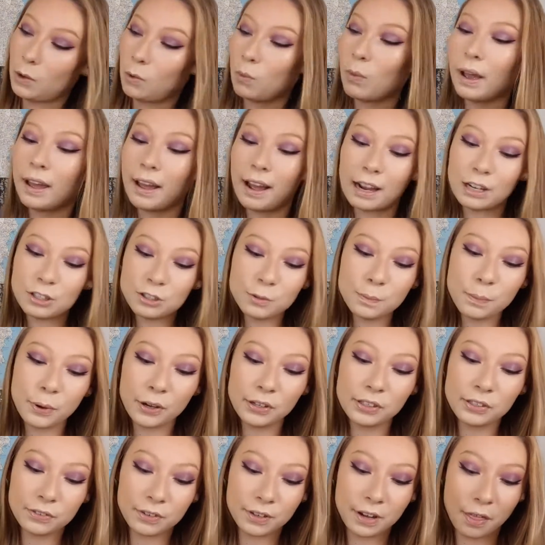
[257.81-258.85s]
Wait, I should
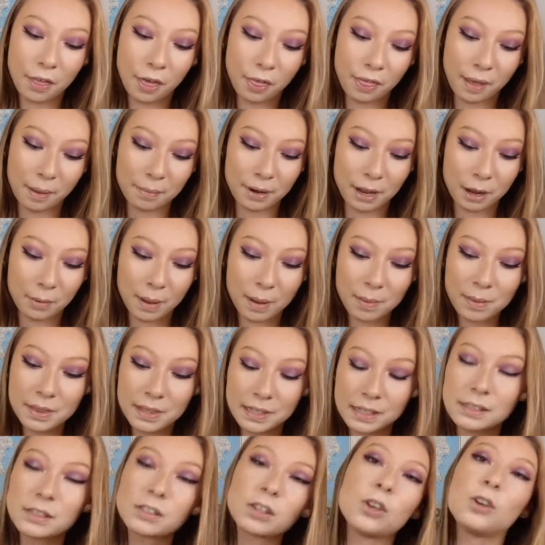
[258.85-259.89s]
pose for another thumbnail. Maybe
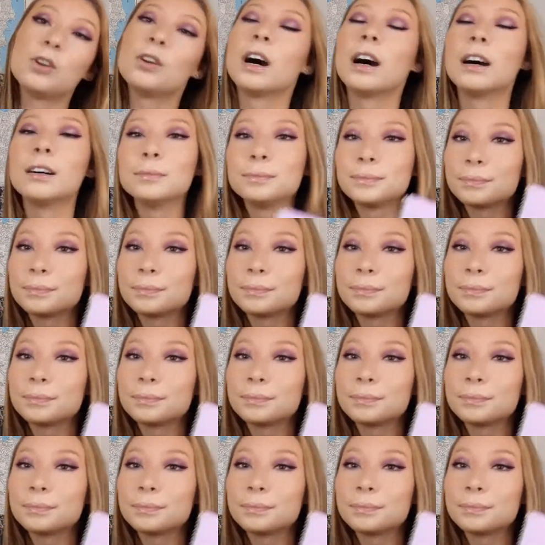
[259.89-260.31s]
this is cuter.